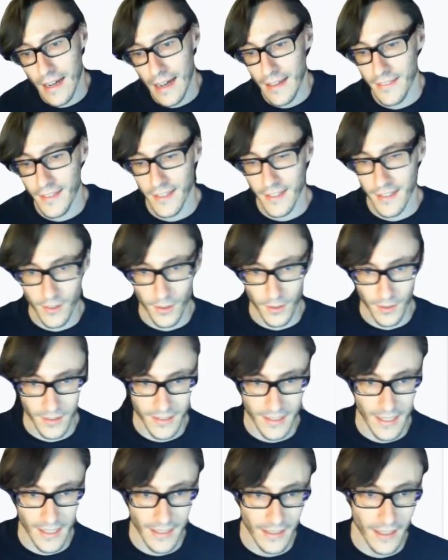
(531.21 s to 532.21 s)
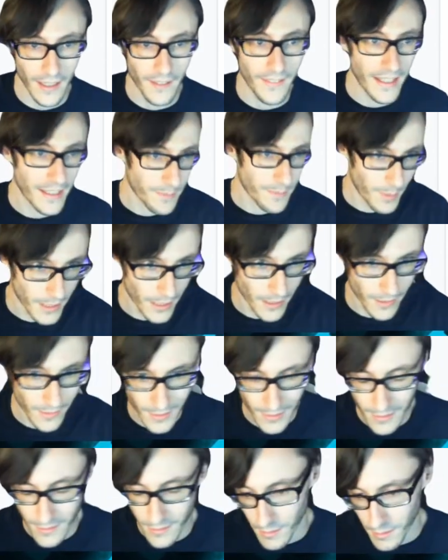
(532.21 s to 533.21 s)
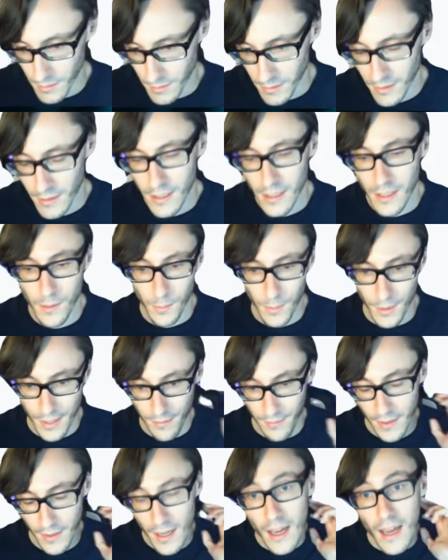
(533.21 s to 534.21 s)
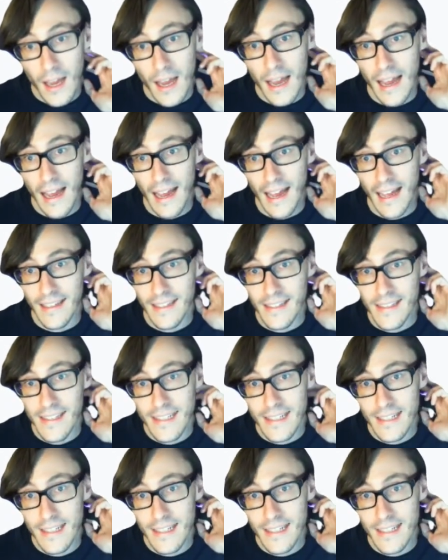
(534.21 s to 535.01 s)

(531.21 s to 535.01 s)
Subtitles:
and then the dog's saying, "Oh, that's my owner," or whatever. And